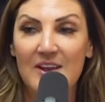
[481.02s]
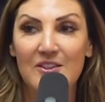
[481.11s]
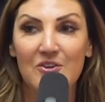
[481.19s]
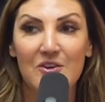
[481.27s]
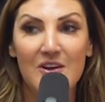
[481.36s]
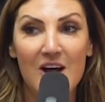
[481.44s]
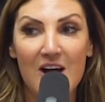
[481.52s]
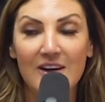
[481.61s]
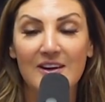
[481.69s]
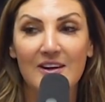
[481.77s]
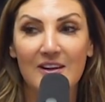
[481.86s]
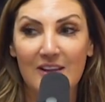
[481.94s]
and they're
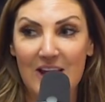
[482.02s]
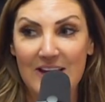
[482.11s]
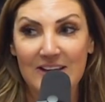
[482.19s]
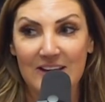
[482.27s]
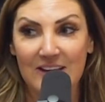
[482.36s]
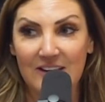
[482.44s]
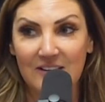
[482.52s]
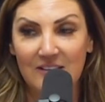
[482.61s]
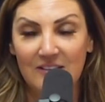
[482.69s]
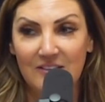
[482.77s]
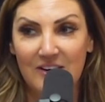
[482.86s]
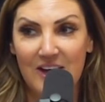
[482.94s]
not going to like it,
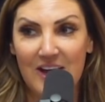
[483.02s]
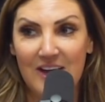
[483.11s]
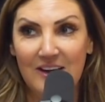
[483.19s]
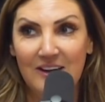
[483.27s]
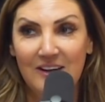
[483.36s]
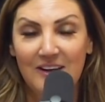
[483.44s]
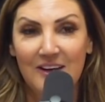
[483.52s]
okay?